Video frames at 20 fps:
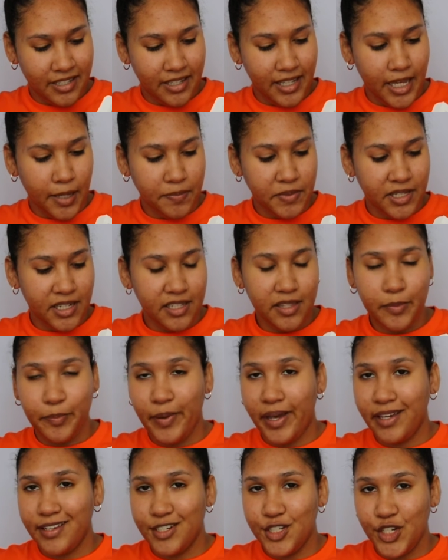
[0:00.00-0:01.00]
Kept it in the
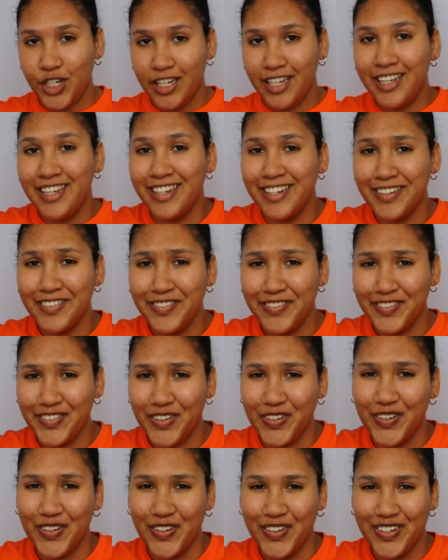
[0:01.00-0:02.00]
packaging
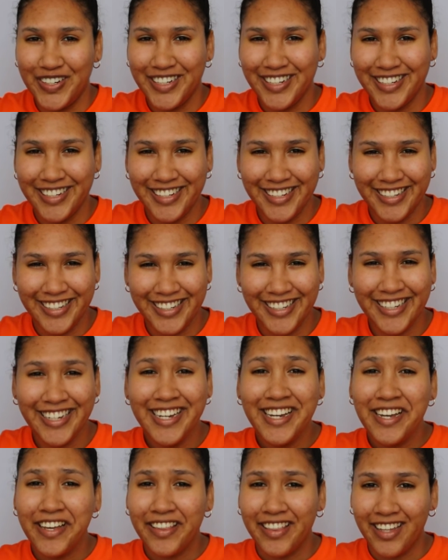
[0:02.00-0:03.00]
for
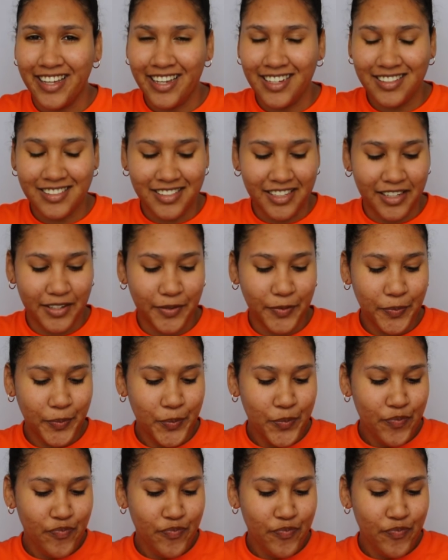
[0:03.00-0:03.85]
the intro.